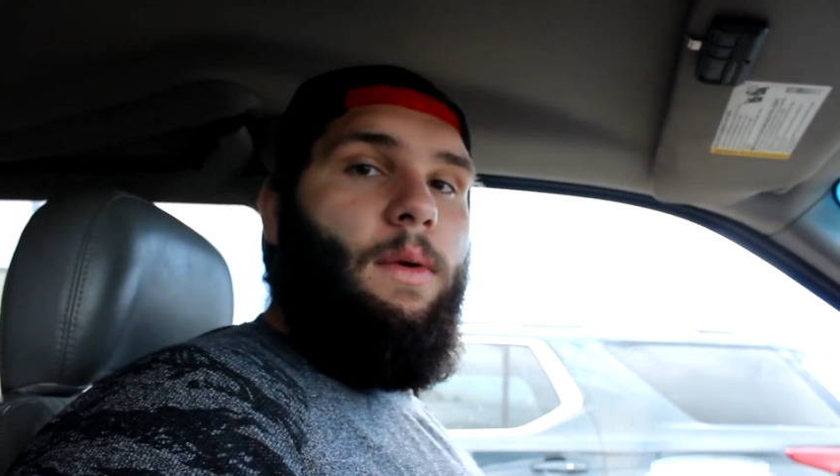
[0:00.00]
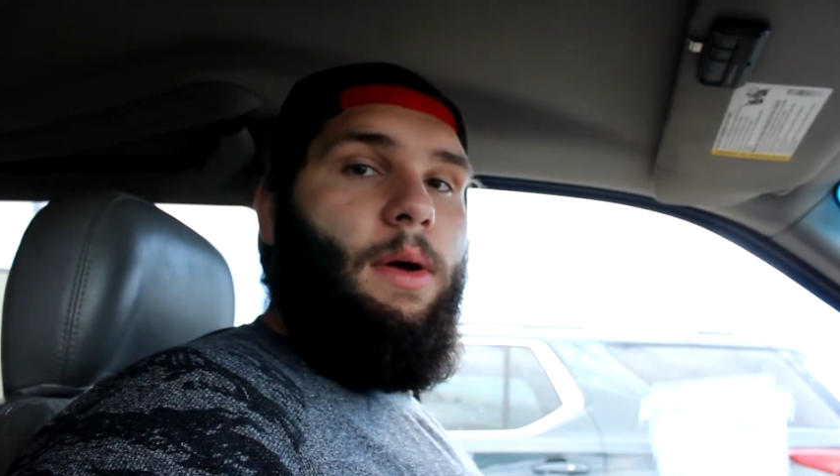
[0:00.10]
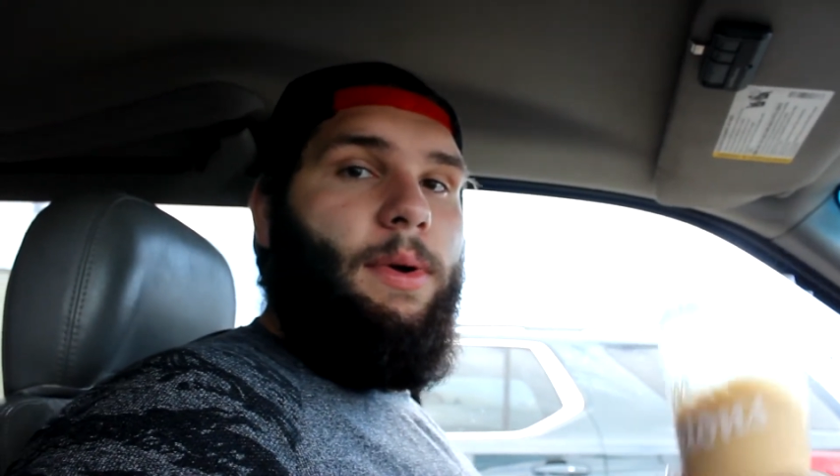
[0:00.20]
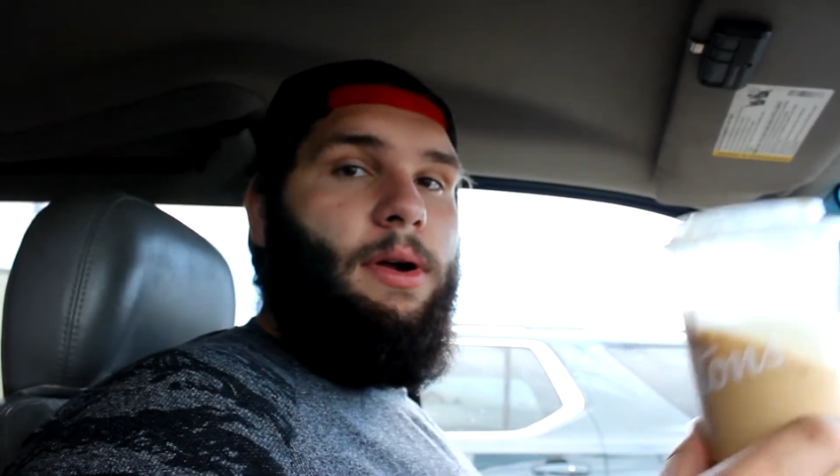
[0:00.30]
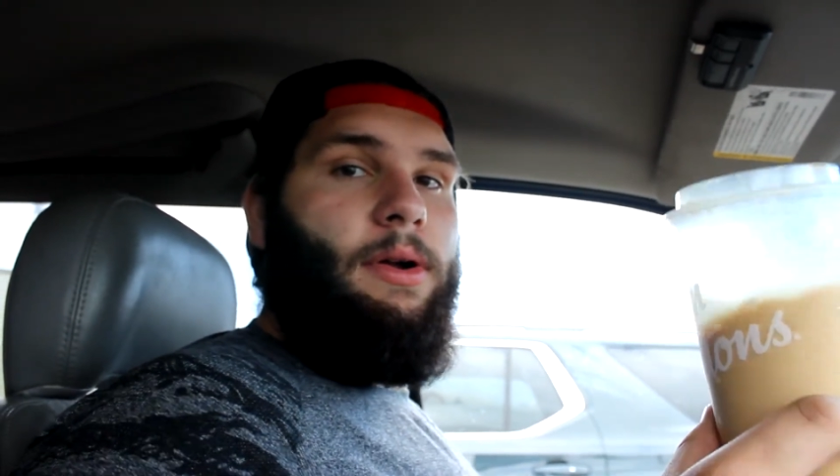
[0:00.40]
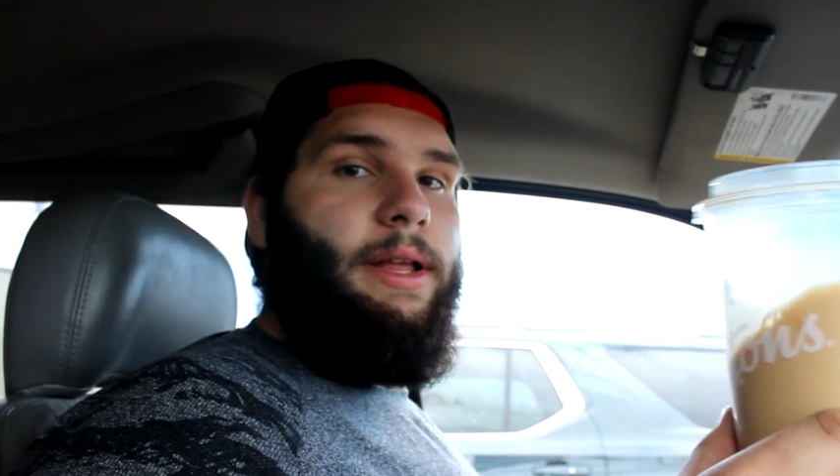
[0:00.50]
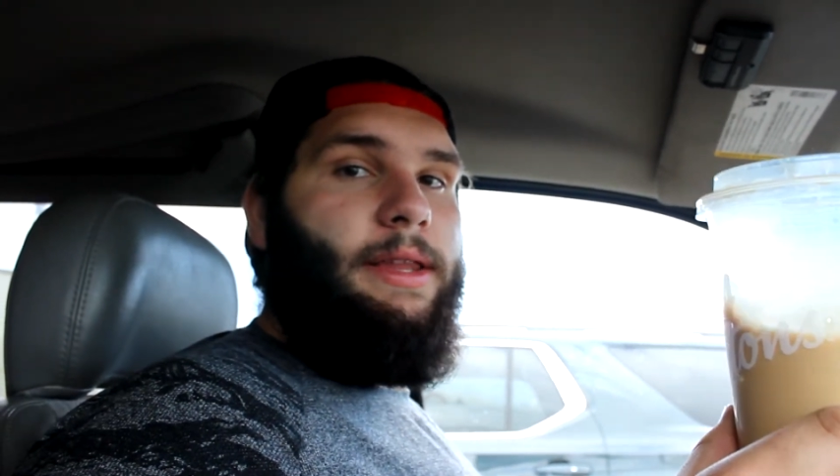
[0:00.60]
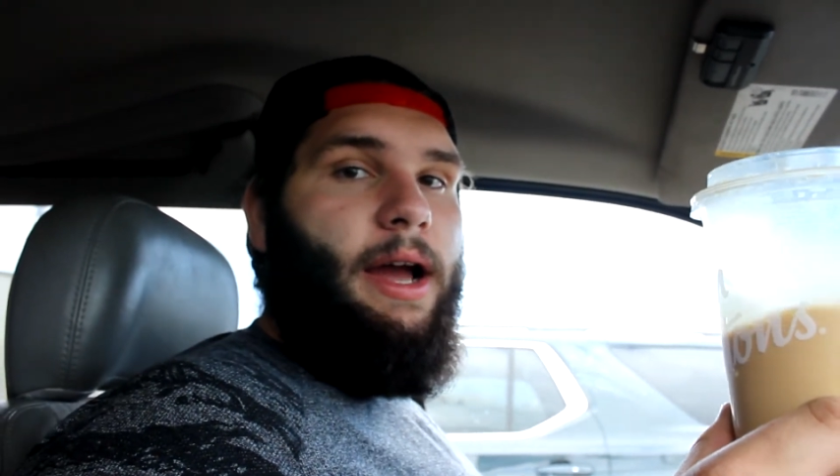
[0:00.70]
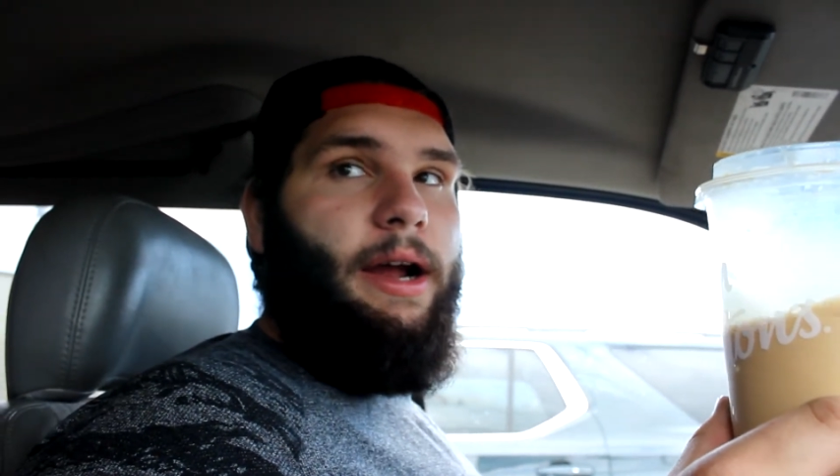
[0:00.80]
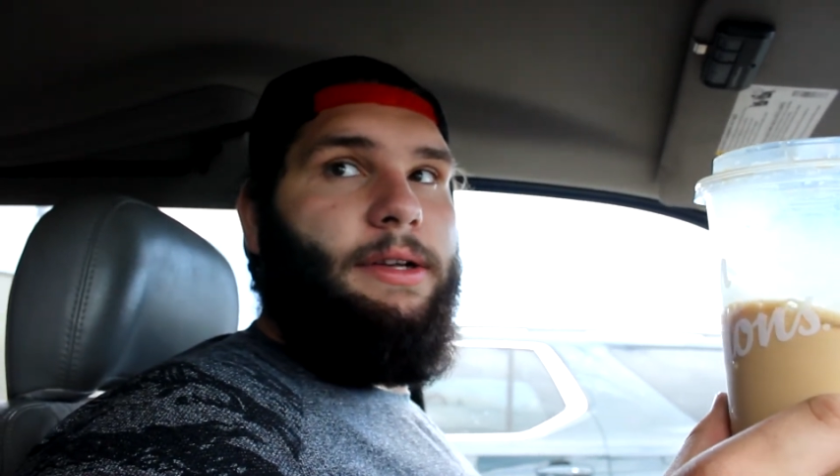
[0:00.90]
Well, we're going to get
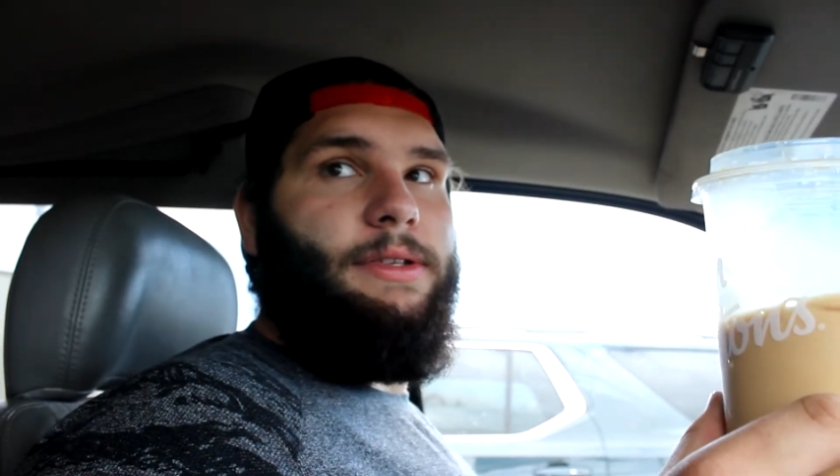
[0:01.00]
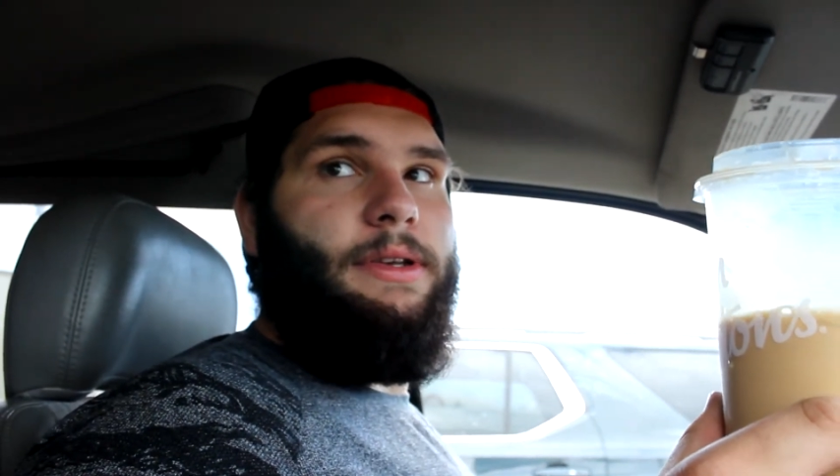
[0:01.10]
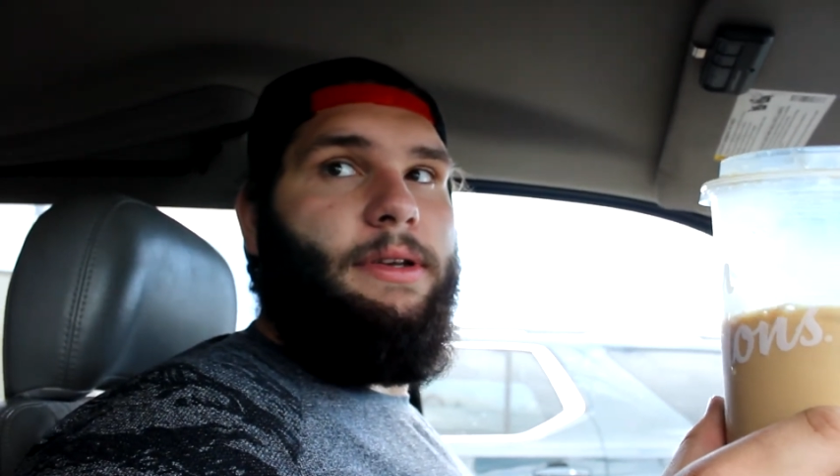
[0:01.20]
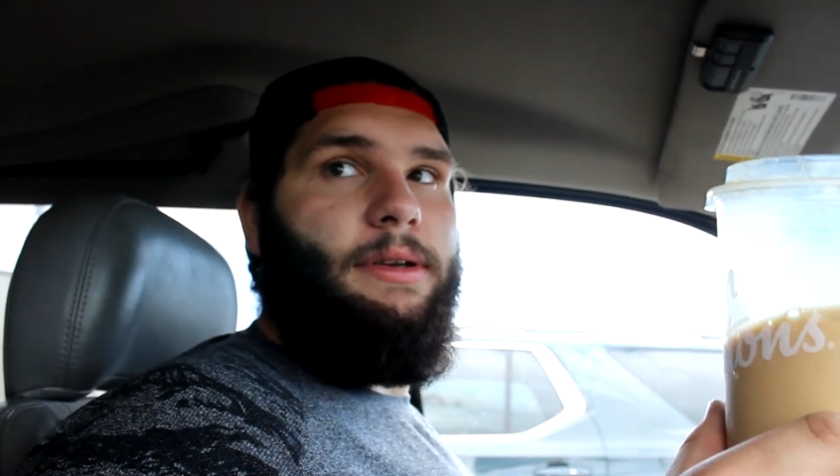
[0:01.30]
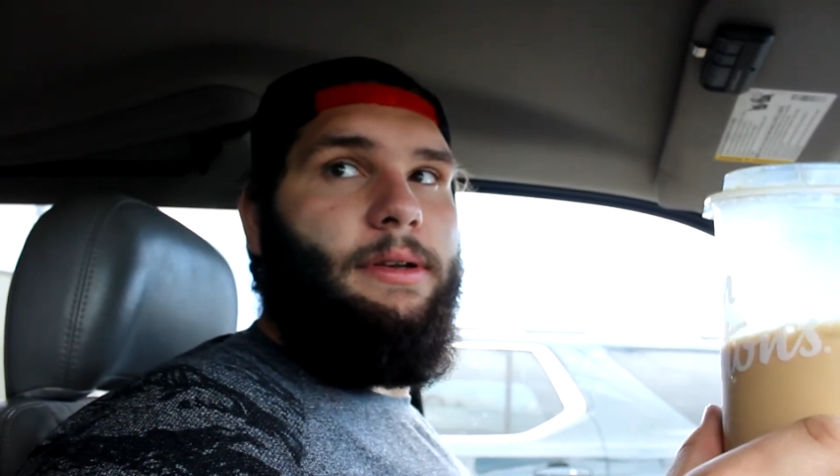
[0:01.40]
tires.